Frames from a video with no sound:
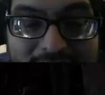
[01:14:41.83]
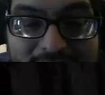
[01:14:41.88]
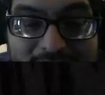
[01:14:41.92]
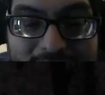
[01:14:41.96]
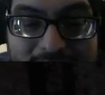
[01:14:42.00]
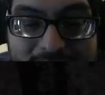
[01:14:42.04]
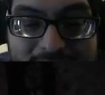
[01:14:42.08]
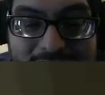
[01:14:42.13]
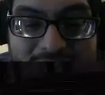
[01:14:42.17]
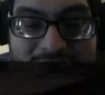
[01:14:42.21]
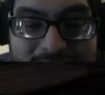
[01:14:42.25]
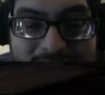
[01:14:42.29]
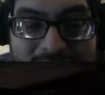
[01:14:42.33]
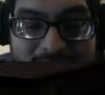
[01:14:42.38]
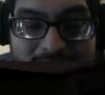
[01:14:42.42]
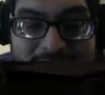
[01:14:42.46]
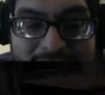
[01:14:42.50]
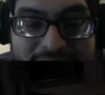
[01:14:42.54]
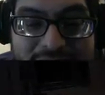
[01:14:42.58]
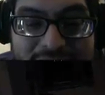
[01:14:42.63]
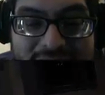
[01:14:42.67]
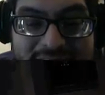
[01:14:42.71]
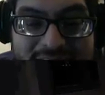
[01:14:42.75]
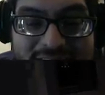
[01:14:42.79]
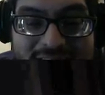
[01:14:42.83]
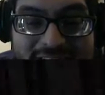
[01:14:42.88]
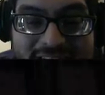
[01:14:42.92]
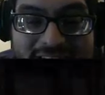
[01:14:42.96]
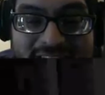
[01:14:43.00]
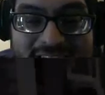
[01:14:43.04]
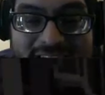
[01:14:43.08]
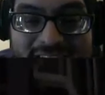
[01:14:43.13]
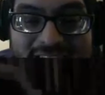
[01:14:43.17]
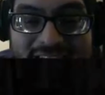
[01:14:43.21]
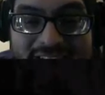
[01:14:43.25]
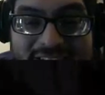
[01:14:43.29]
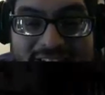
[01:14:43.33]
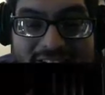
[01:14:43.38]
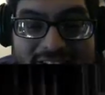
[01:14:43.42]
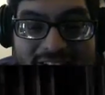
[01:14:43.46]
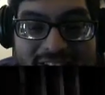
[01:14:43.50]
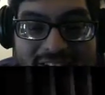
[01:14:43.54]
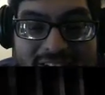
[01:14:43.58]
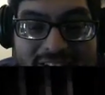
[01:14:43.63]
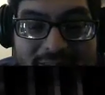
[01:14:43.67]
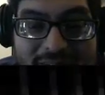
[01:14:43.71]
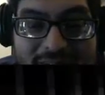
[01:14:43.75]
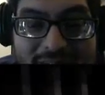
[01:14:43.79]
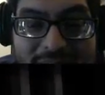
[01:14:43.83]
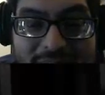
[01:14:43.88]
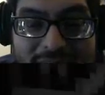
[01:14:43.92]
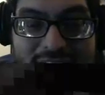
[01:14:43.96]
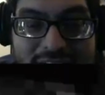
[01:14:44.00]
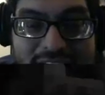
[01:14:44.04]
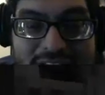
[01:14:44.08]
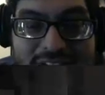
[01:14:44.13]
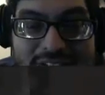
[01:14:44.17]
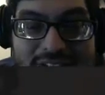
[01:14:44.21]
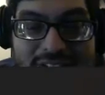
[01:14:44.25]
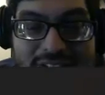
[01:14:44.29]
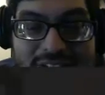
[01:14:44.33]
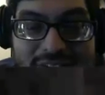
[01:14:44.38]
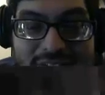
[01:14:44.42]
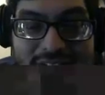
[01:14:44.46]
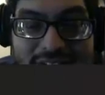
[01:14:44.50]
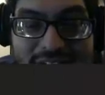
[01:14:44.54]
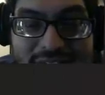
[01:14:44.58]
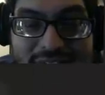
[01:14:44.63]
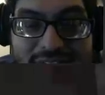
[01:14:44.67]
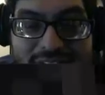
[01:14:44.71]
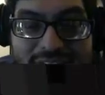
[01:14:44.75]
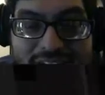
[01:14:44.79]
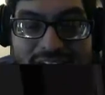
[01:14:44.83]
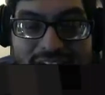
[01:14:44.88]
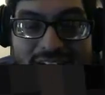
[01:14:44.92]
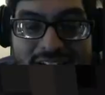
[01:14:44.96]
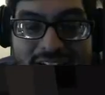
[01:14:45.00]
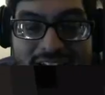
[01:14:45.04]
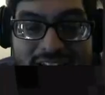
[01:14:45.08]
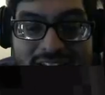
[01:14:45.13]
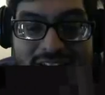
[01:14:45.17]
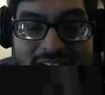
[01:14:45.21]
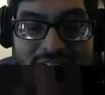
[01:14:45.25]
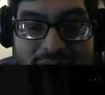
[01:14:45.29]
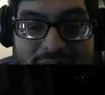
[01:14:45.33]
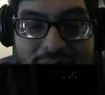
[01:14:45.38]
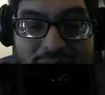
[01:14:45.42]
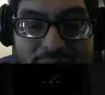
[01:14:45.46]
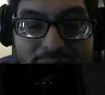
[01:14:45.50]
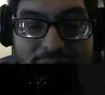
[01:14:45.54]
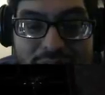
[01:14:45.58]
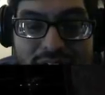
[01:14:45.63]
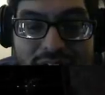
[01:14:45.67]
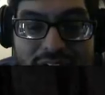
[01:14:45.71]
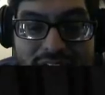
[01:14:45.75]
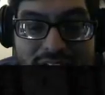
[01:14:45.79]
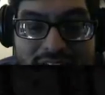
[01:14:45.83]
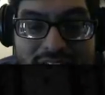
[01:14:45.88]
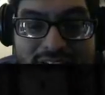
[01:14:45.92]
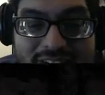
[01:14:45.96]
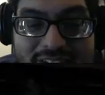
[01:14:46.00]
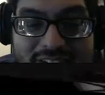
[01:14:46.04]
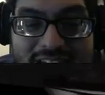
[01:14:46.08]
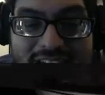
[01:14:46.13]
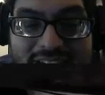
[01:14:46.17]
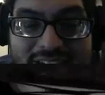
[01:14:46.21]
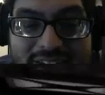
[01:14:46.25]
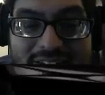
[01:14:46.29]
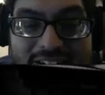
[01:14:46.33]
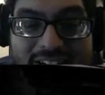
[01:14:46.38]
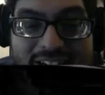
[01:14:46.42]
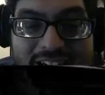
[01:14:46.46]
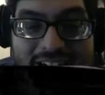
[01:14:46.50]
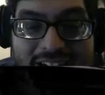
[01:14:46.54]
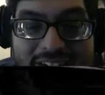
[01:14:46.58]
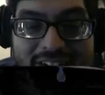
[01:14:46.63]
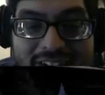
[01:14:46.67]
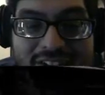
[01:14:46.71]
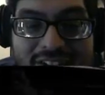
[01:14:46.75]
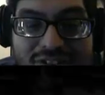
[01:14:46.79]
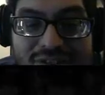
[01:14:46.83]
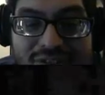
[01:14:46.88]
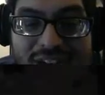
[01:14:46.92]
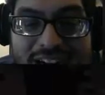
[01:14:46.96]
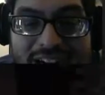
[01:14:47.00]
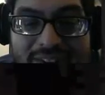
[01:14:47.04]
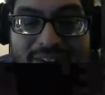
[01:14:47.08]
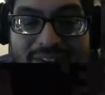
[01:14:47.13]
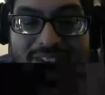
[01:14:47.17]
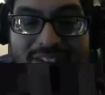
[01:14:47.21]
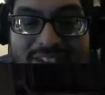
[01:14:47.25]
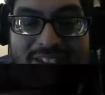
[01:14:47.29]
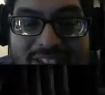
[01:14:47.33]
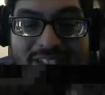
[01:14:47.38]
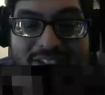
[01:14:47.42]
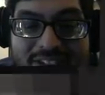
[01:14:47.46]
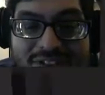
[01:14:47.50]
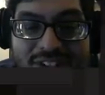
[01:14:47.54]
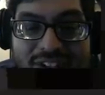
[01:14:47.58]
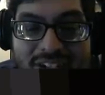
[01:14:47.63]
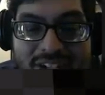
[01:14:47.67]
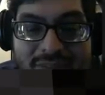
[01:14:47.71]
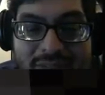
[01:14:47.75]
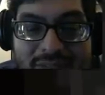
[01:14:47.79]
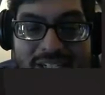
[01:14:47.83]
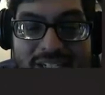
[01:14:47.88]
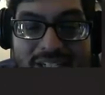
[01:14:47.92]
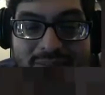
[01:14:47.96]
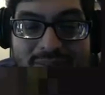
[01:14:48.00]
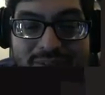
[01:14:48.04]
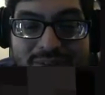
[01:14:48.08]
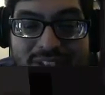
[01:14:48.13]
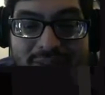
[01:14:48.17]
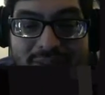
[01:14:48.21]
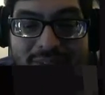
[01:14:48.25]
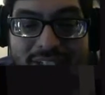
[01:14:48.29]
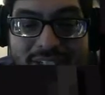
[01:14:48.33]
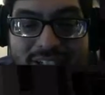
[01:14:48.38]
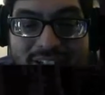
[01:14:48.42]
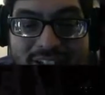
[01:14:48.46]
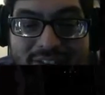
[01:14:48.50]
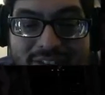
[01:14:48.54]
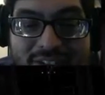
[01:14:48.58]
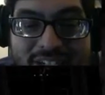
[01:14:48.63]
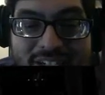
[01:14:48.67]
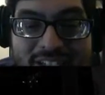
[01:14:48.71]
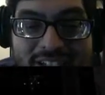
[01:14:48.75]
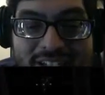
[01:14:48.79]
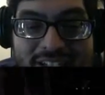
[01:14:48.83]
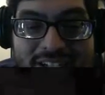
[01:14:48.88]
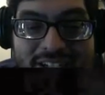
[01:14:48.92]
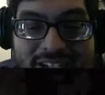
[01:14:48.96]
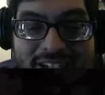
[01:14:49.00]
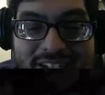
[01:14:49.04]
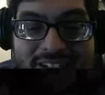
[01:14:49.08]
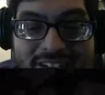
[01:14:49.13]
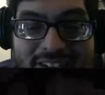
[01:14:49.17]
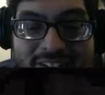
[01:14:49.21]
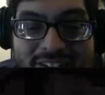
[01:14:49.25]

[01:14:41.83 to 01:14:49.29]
But yeah, Boba Fett just, I didn't like him that much. When he finally got his own book, even Karen Travis didn't try to make him seem like a great guy.